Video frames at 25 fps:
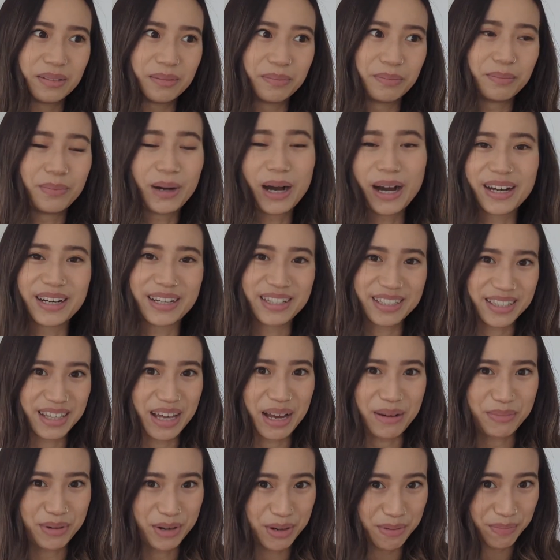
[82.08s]
my does
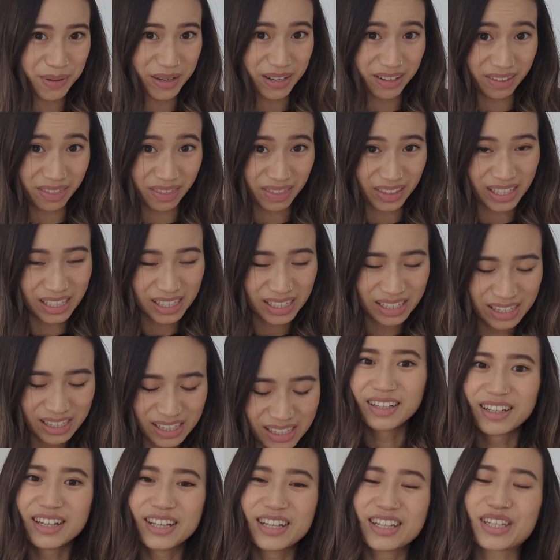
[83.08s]
that put a pin on things.
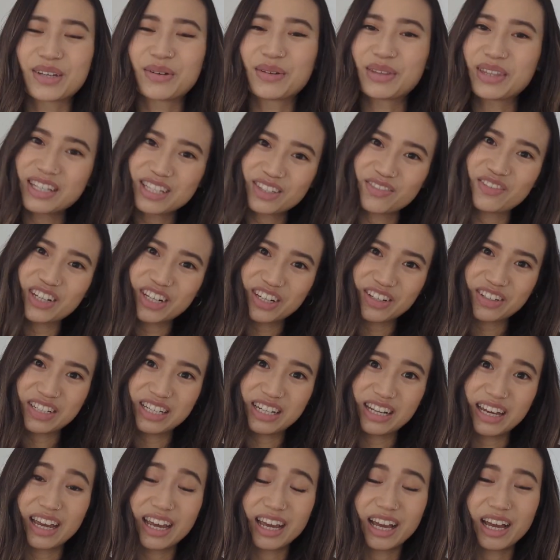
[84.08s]
So in this video
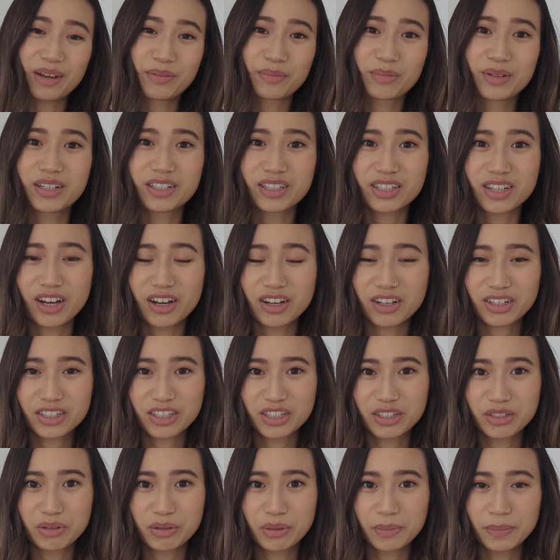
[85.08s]
today, I'm going to talk
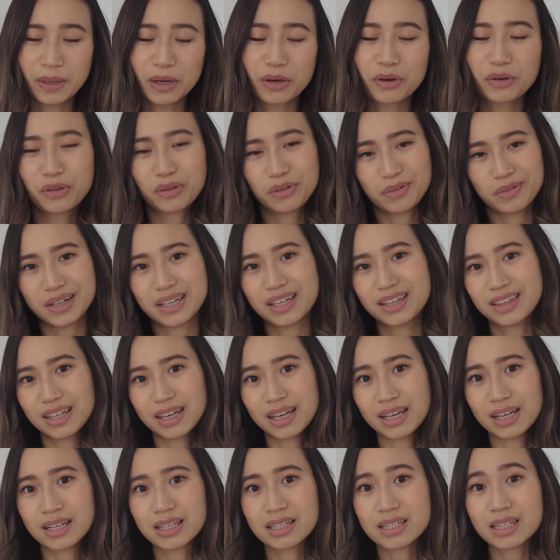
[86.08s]
to you about 3
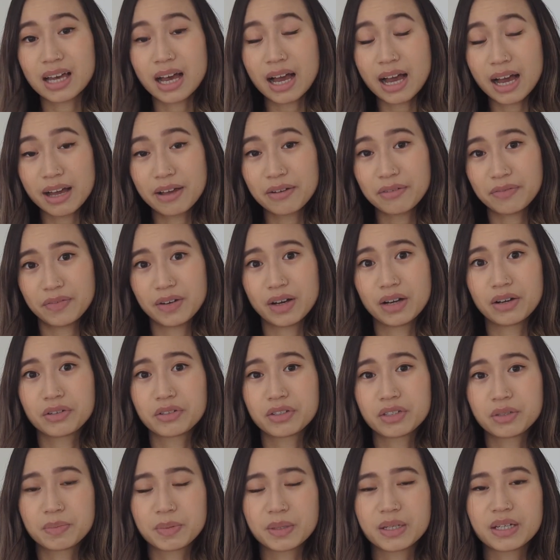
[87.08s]
things that I've found
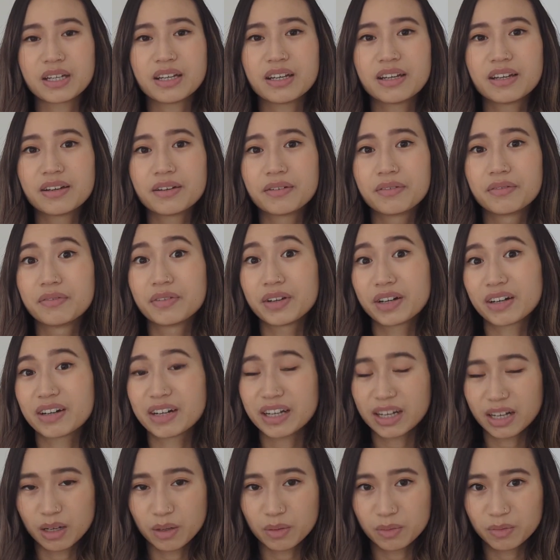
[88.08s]
to be
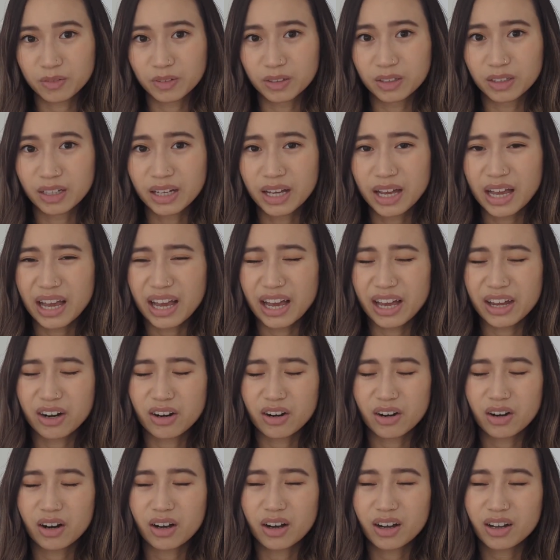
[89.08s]
very helpful and
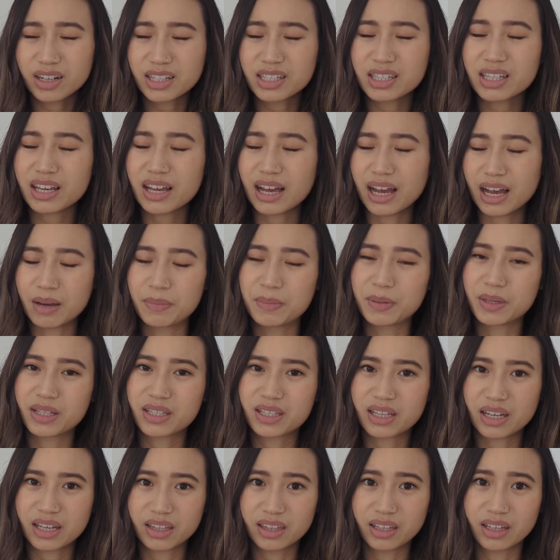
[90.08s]
are honestly habits
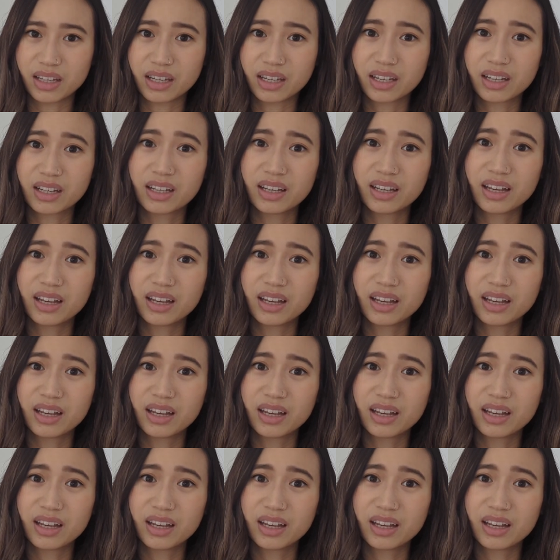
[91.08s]
I think